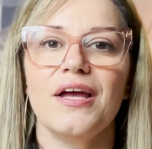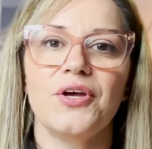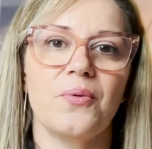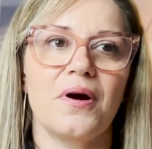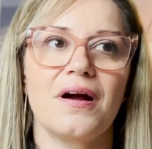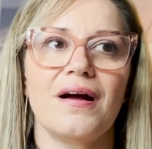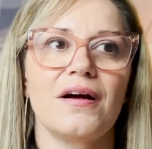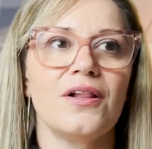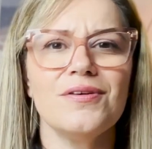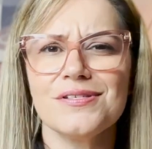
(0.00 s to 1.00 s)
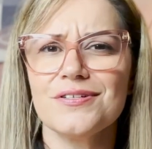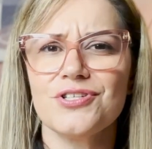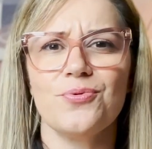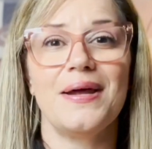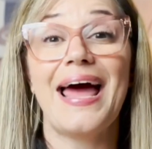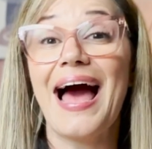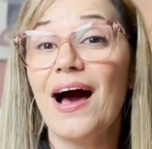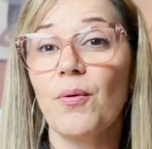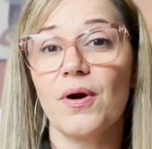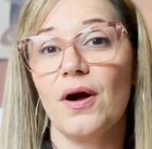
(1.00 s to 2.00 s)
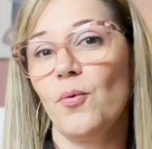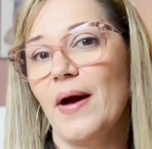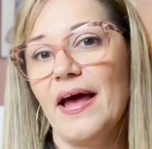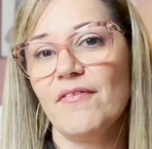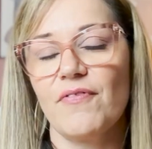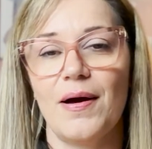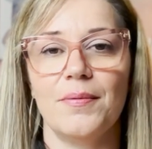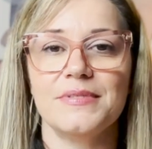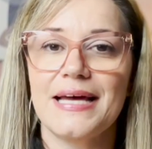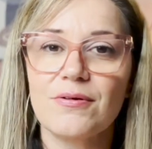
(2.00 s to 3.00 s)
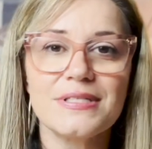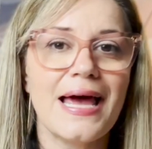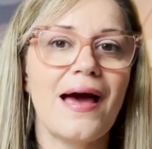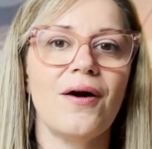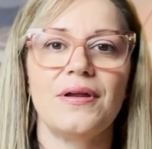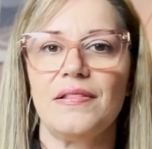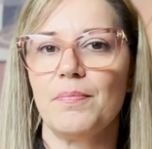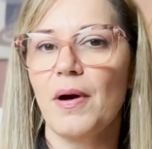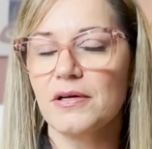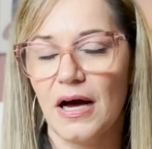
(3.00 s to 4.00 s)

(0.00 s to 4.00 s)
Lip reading: You are closer to an hour away from downtown and